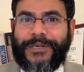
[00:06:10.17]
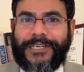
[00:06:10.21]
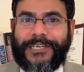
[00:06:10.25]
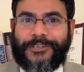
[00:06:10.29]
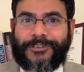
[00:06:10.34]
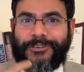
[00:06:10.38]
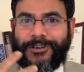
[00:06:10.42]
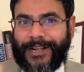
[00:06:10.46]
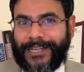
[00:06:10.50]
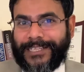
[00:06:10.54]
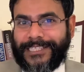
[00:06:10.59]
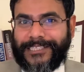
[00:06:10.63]

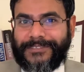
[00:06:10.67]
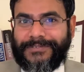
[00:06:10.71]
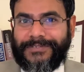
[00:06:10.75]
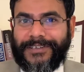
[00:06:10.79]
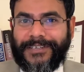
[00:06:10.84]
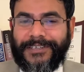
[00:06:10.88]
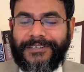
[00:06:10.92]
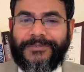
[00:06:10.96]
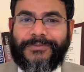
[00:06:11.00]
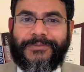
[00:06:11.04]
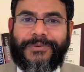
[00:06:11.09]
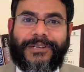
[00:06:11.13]
transferred,
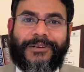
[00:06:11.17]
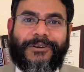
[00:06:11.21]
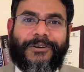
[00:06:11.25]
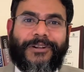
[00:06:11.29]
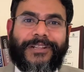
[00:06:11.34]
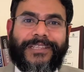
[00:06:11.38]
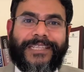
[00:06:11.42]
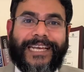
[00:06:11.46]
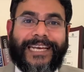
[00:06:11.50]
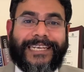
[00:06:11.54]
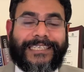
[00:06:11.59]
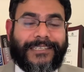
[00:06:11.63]
we call
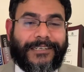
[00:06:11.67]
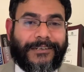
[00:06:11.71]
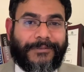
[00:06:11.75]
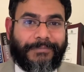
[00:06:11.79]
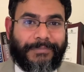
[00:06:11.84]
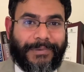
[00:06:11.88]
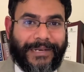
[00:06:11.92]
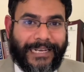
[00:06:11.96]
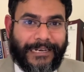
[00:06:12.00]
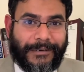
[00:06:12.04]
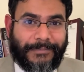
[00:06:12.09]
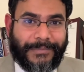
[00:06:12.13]
that a
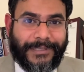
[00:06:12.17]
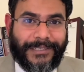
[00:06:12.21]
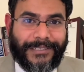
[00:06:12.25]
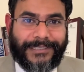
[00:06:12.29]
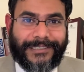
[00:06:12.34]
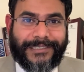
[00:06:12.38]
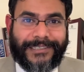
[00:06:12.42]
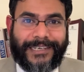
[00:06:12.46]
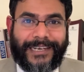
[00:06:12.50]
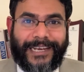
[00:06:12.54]
bailment.